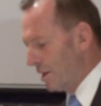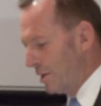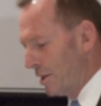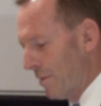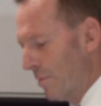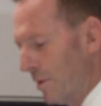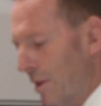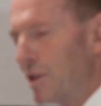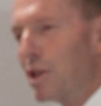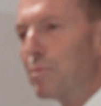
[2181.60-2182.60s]
that
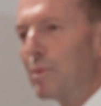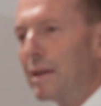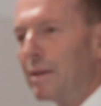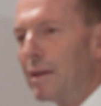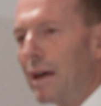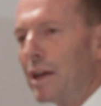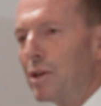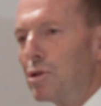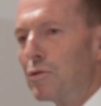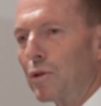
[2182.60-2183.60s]
this has been a
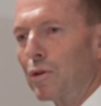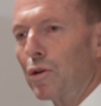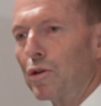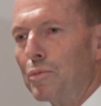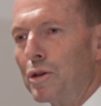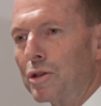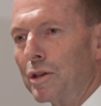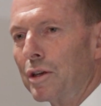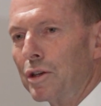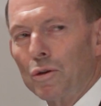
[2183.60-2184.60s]
useful
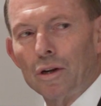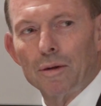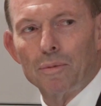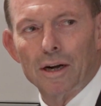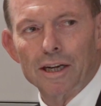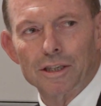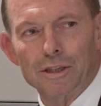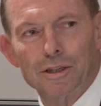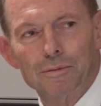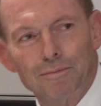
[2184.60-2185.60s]
contribution to your
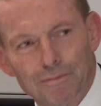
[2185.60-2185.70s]
deliberations.